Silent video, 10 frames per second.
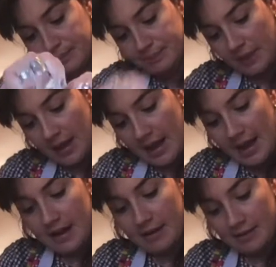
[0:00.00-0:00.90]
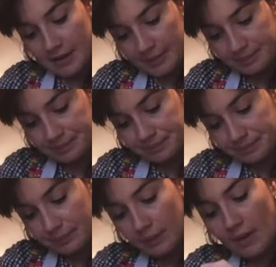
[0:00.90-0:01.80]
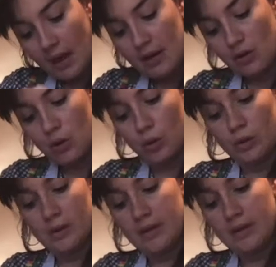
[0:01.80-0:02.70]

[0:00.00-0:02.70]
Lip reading: and airy and cool.